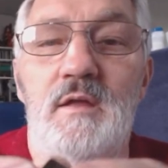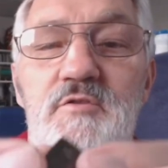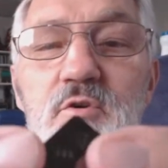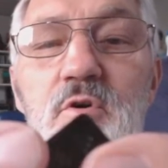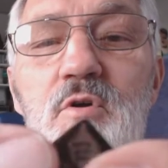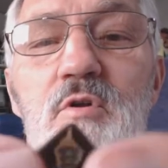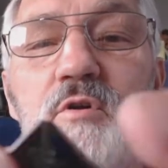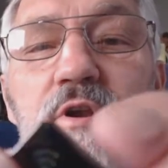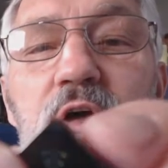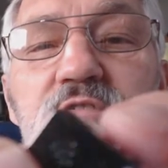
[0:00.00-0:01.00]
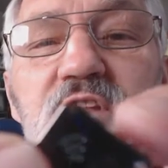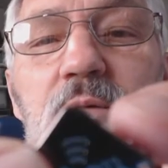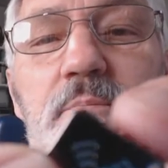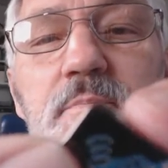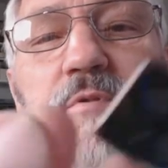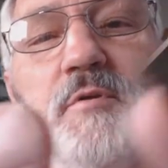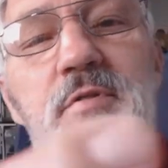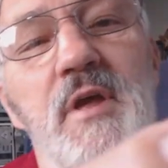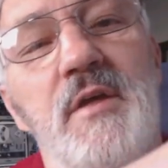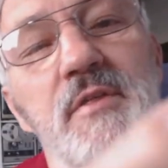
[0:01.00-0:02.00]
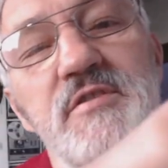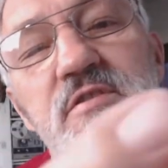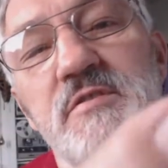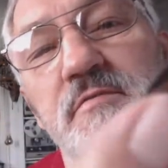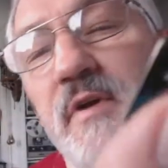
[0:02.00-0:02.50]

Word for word: It's all closed up. You think this is a